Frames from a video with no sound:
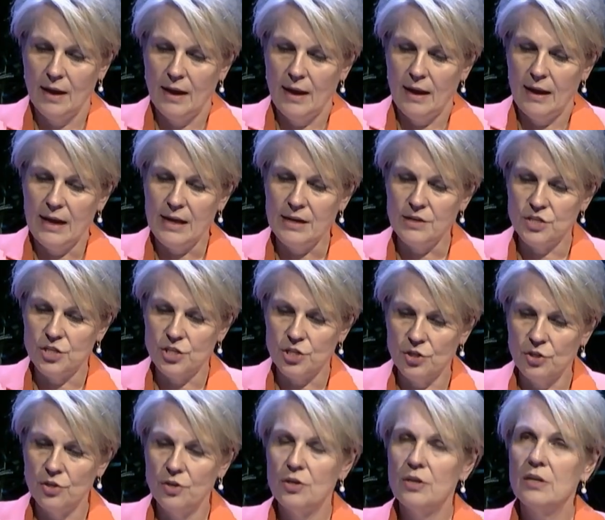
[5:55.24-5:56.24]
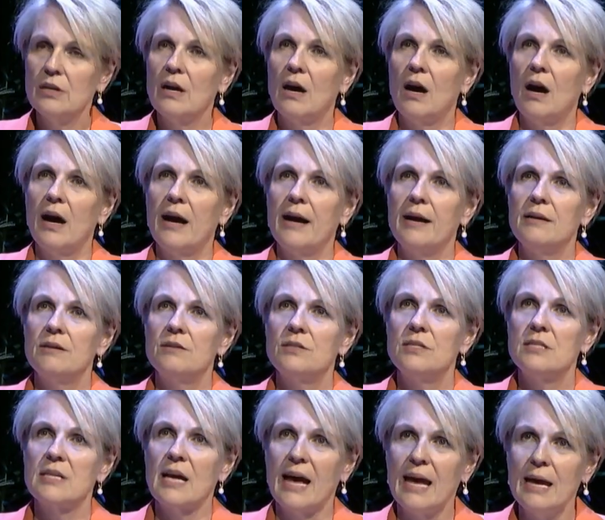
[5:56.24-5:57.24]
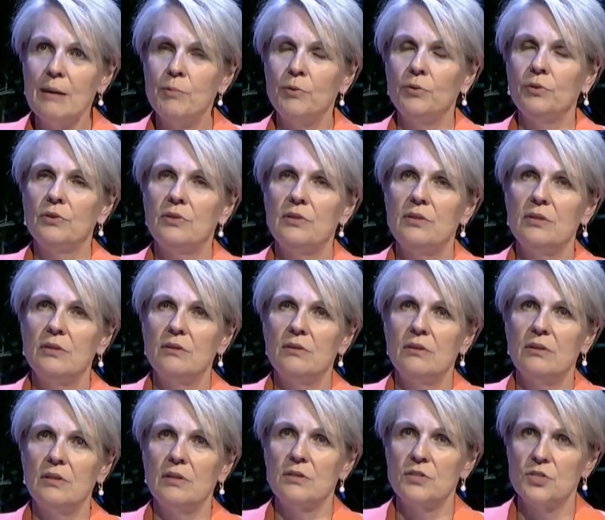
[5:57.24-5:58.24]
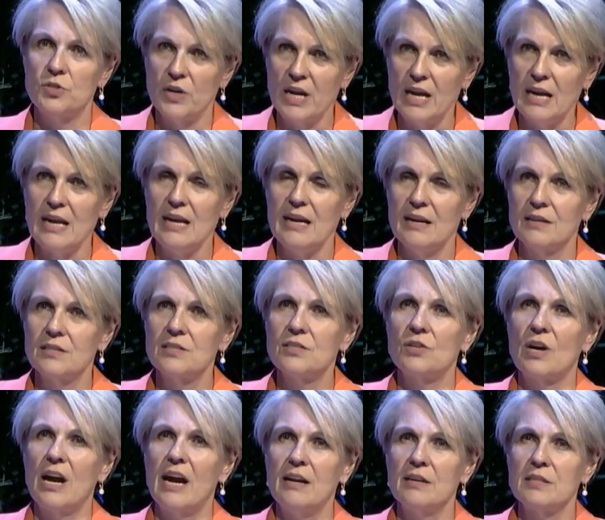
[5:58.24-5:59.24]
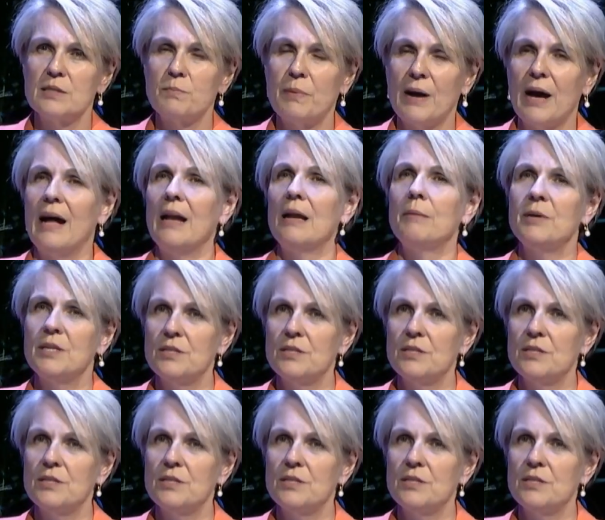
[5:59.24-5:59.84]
In June, I tabled the treaty in Australia's Parliament